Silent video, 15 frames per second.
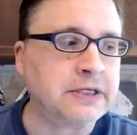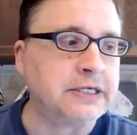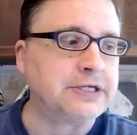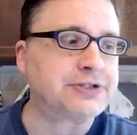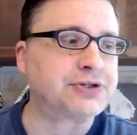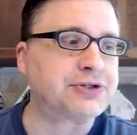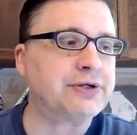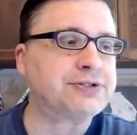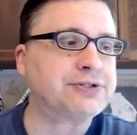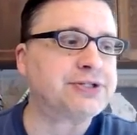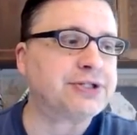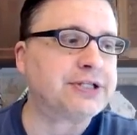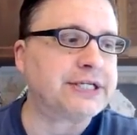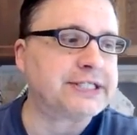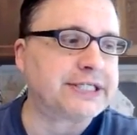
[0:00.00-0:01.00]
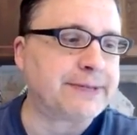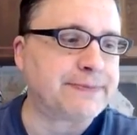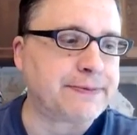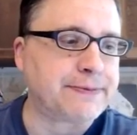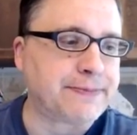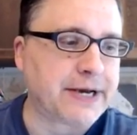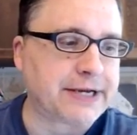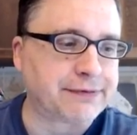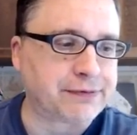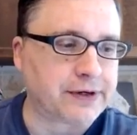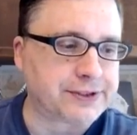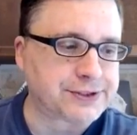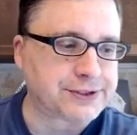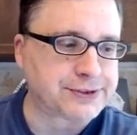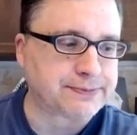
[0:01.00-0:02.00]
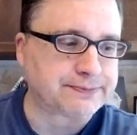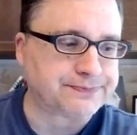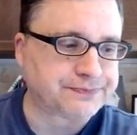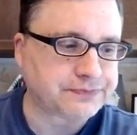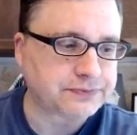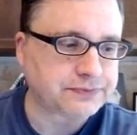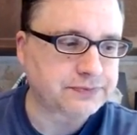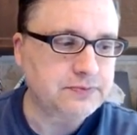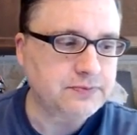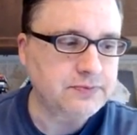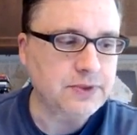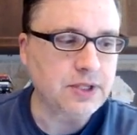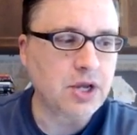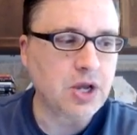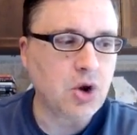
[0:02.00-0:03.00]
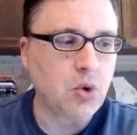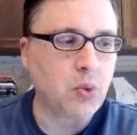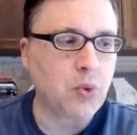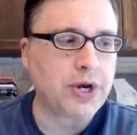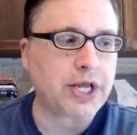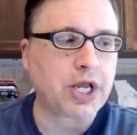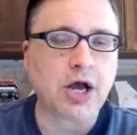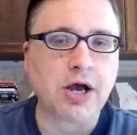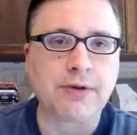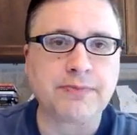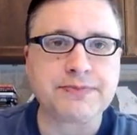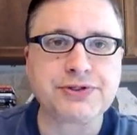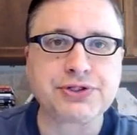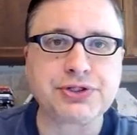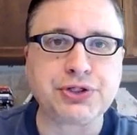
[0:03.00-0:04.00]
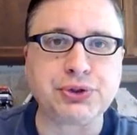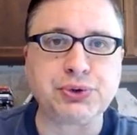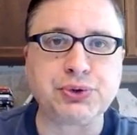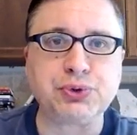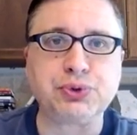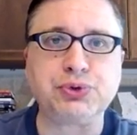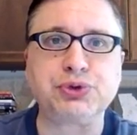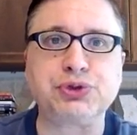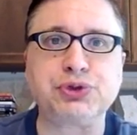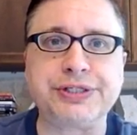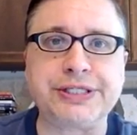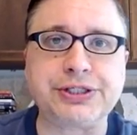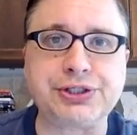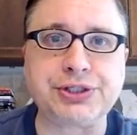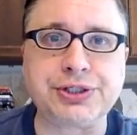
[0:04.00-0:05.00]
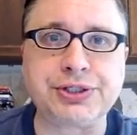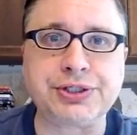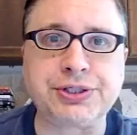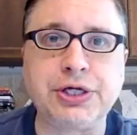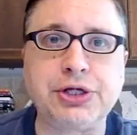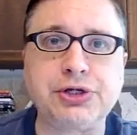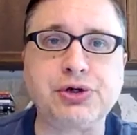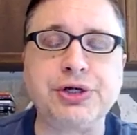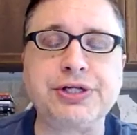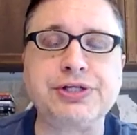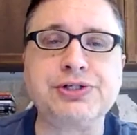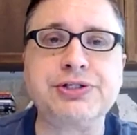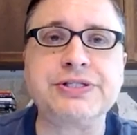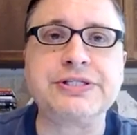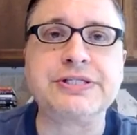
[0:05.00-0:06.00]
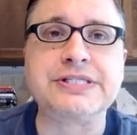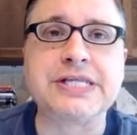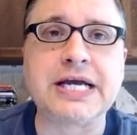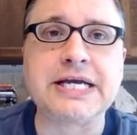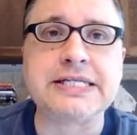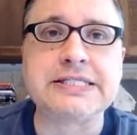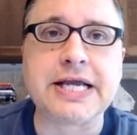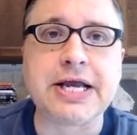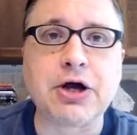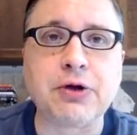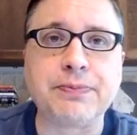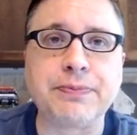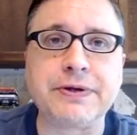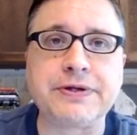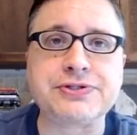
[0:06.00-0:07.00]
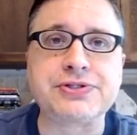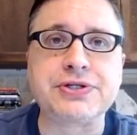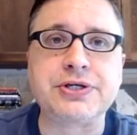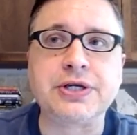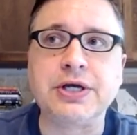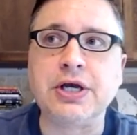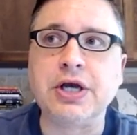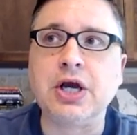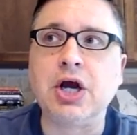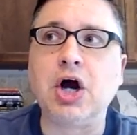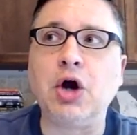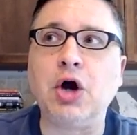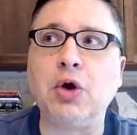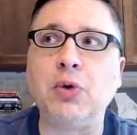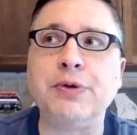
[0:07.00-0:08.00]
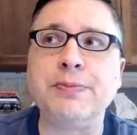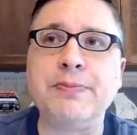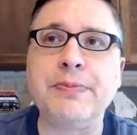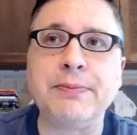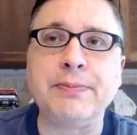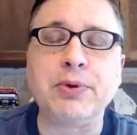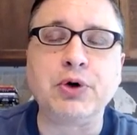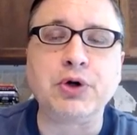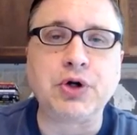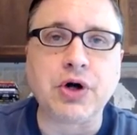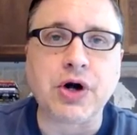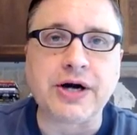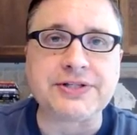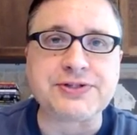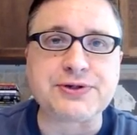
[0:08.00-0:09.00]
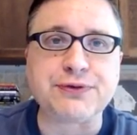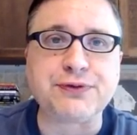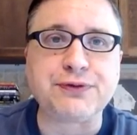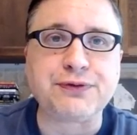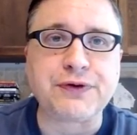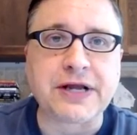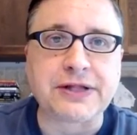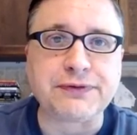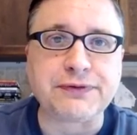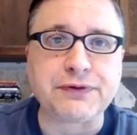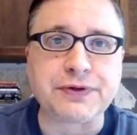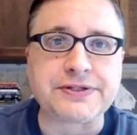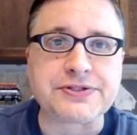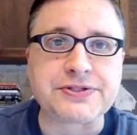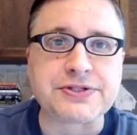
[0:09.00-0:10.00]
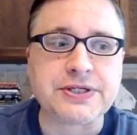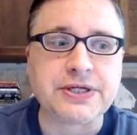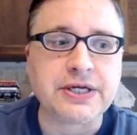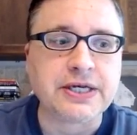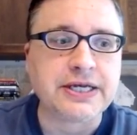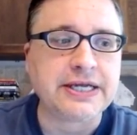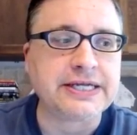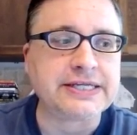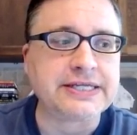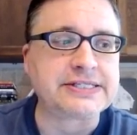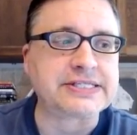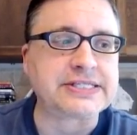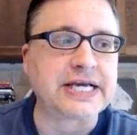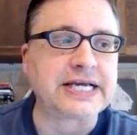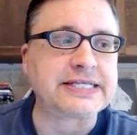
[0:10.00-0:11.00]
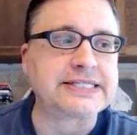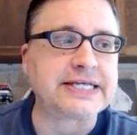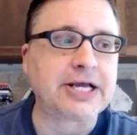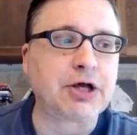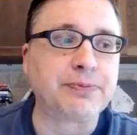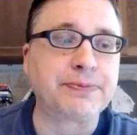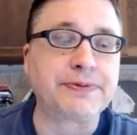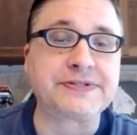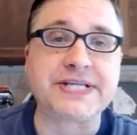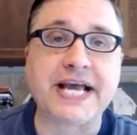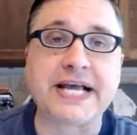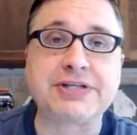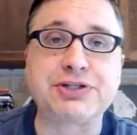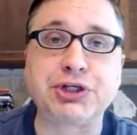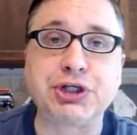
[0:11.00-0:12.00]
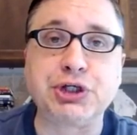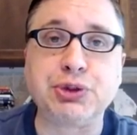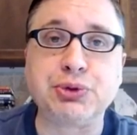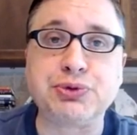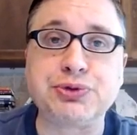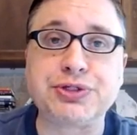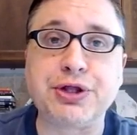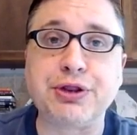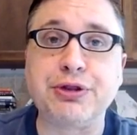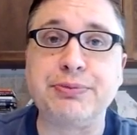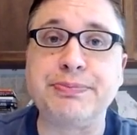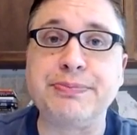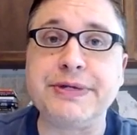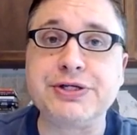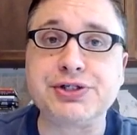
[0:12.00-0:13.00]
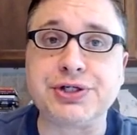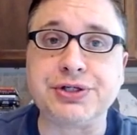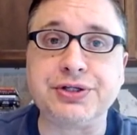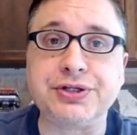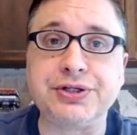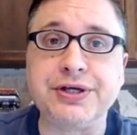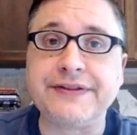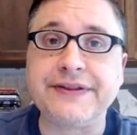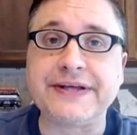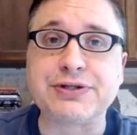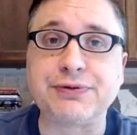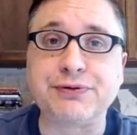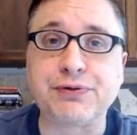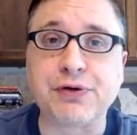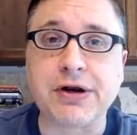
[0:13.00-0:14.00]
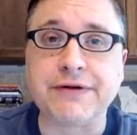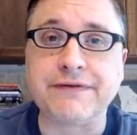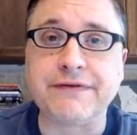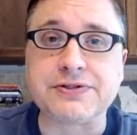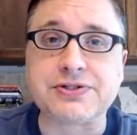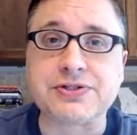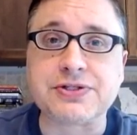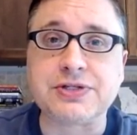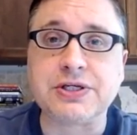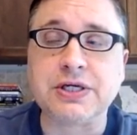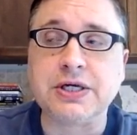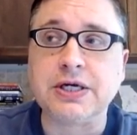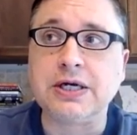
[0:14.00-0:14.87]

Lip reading: So here's the thing to keep in mind for us. When it comes to tradition, tradition is designed to help us remember God's faithfulness. It's designed to help us execute the mission that's in front of us.